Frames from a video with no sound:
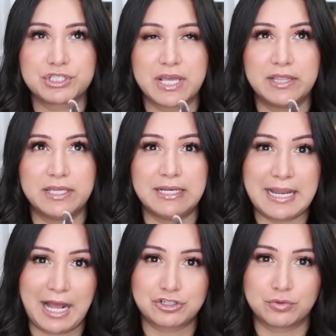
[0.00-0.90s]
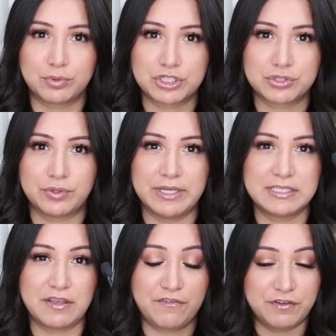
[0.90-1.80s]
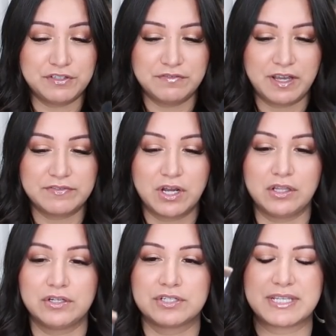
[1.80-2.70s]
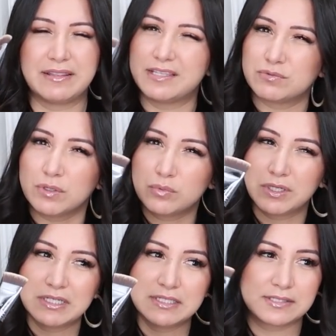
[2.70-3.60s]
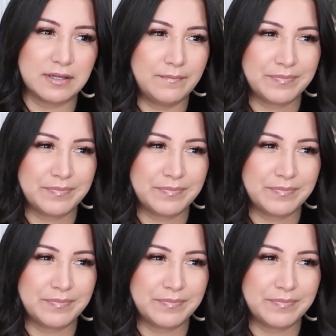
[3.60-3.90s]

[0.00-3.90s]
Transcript: and the natural bristle is $55, and this one was,